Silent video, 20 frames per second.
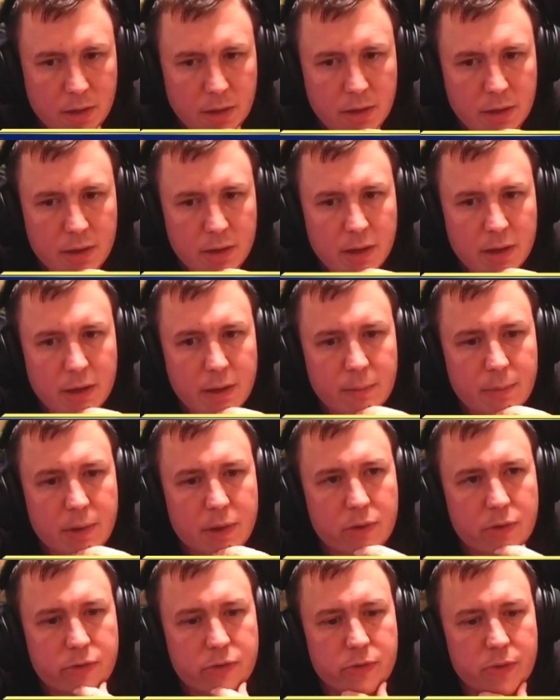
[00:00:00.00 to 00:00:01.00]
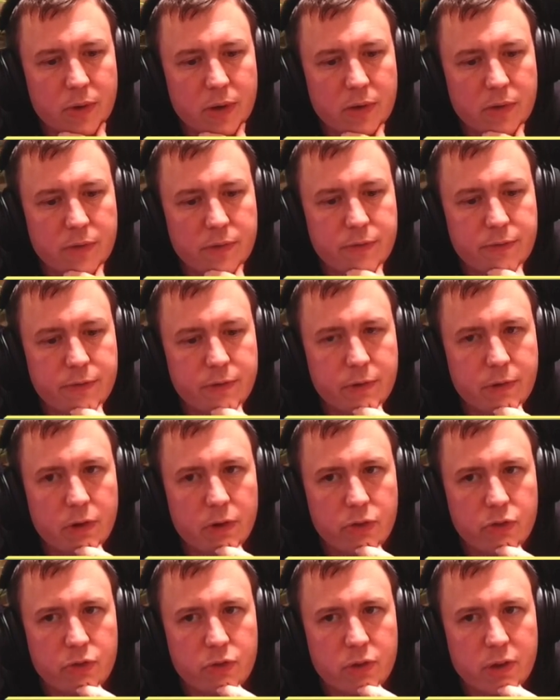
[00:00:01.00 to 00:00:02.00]
And then we got Skrelv for
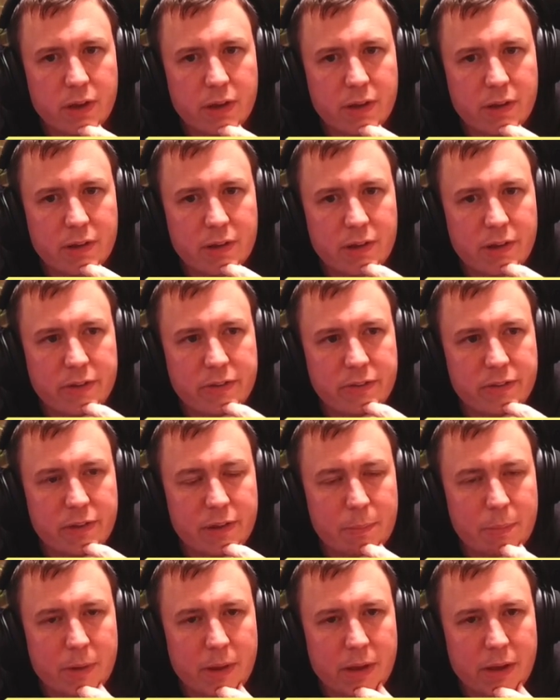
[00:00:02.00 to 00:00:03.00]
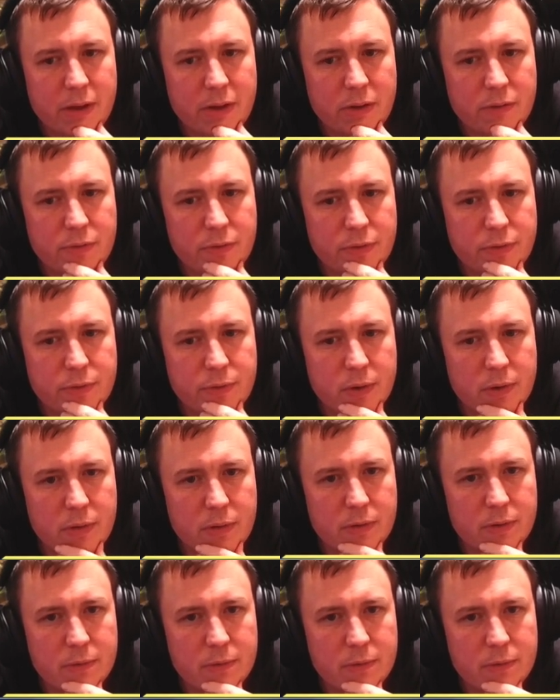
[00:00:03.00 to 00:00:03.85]
Goddric. Nice that they're playing Go for Throat.